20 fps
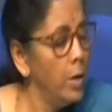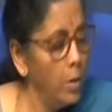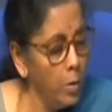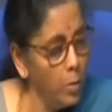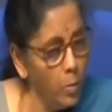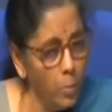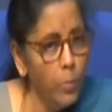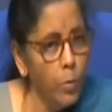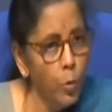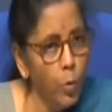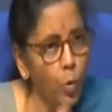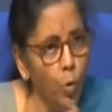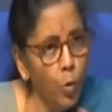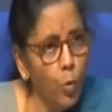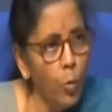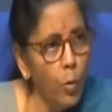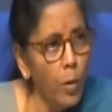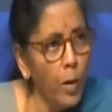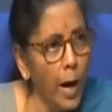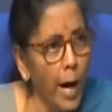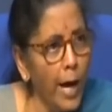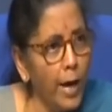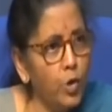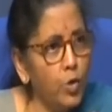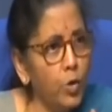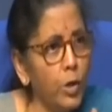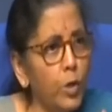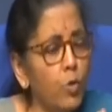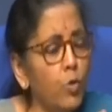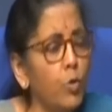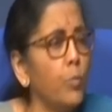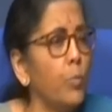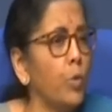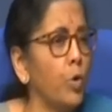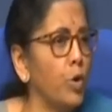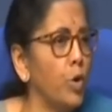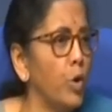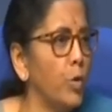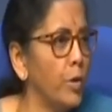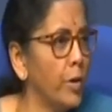who actually could
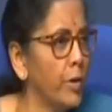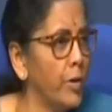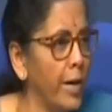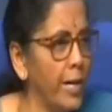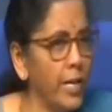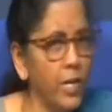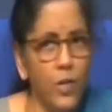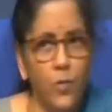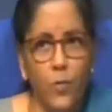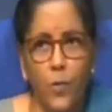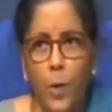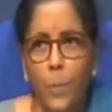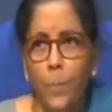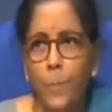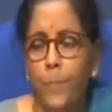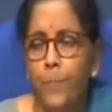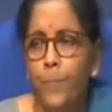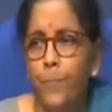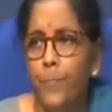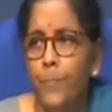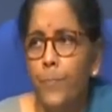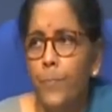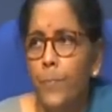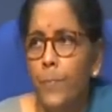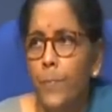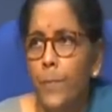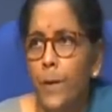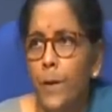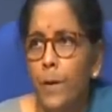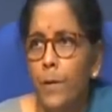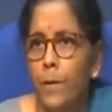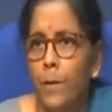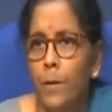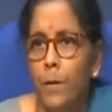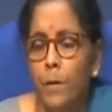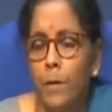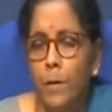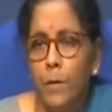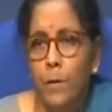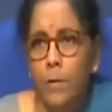procure the grains from
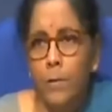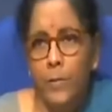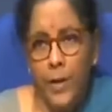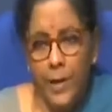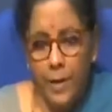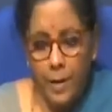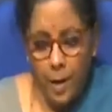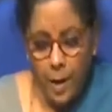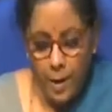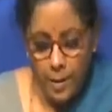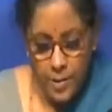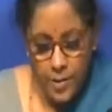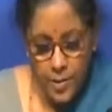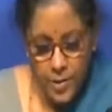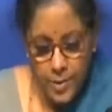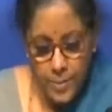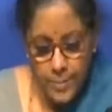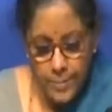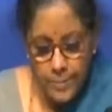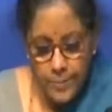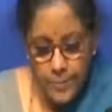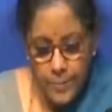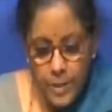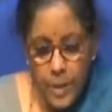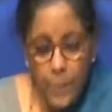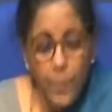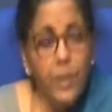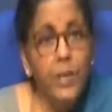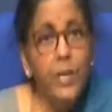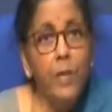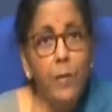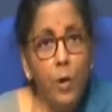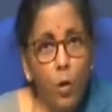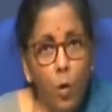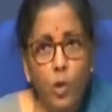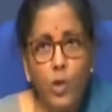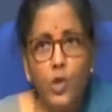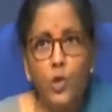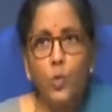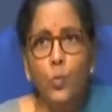their cards. But there were
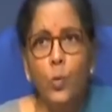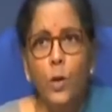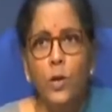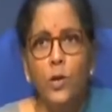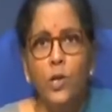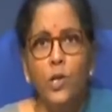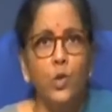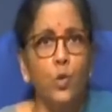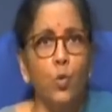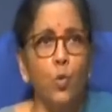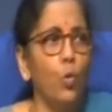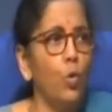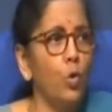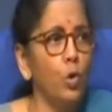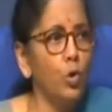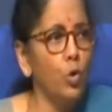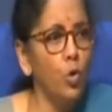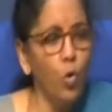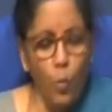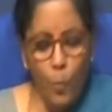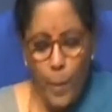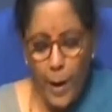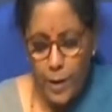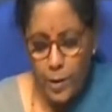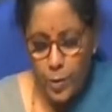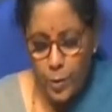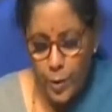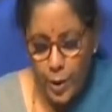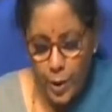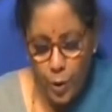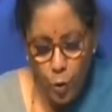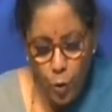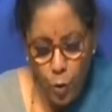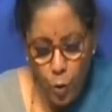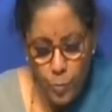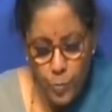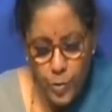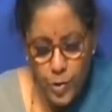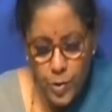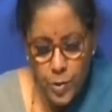also workers who couldn't go back to their
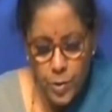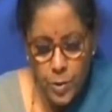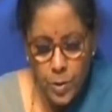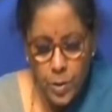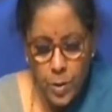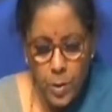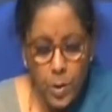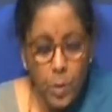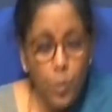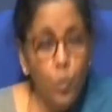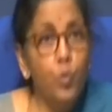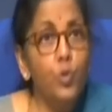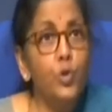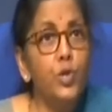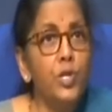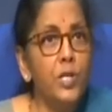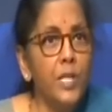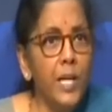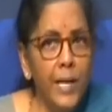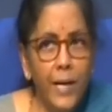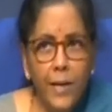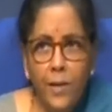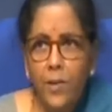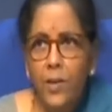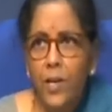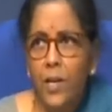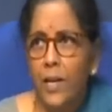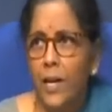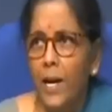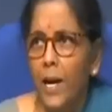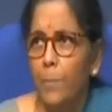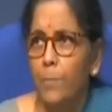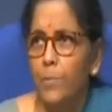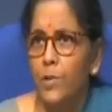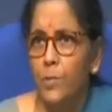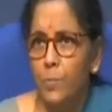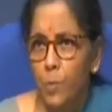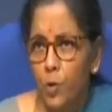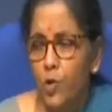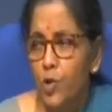homes, who stayed in the camps,
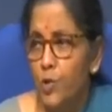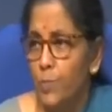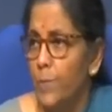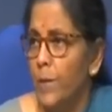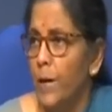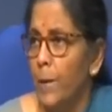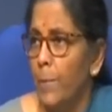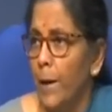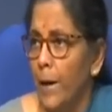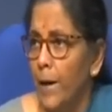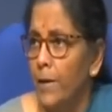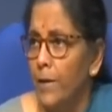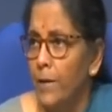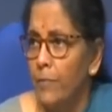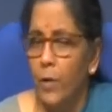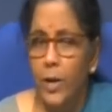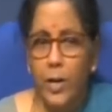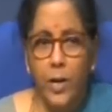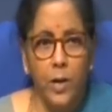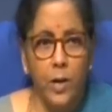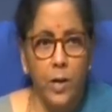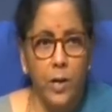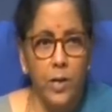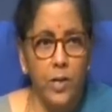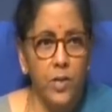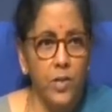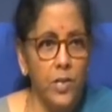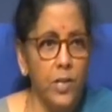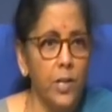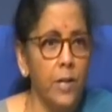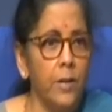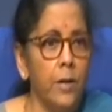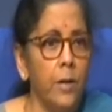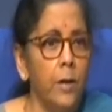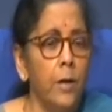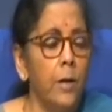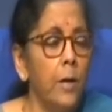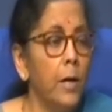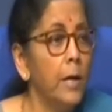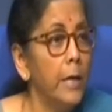because PM had very clearly said
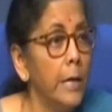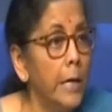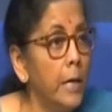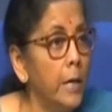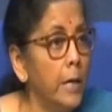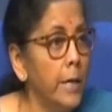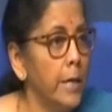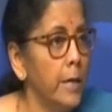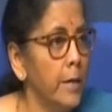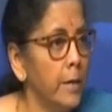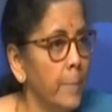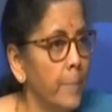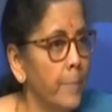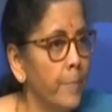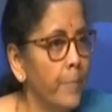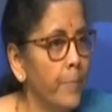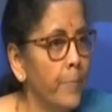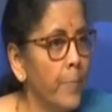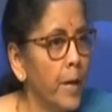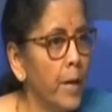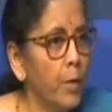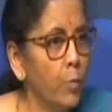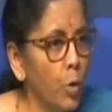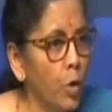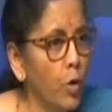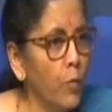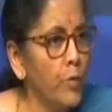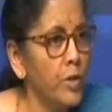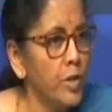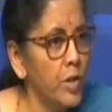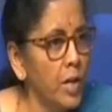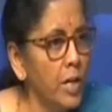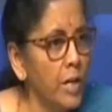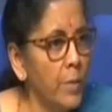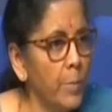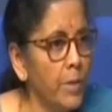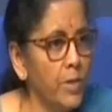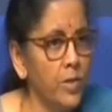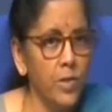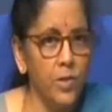early, in one of his early
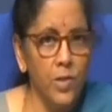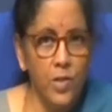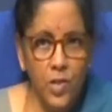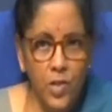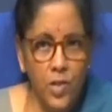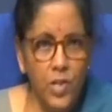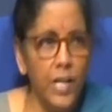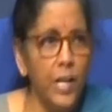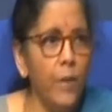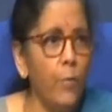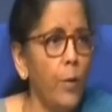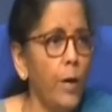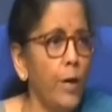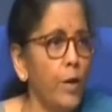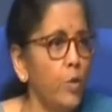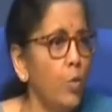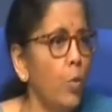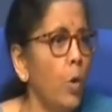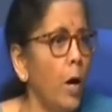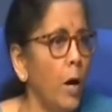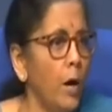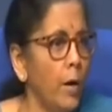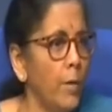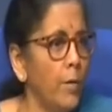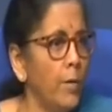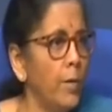messages, stay where you are.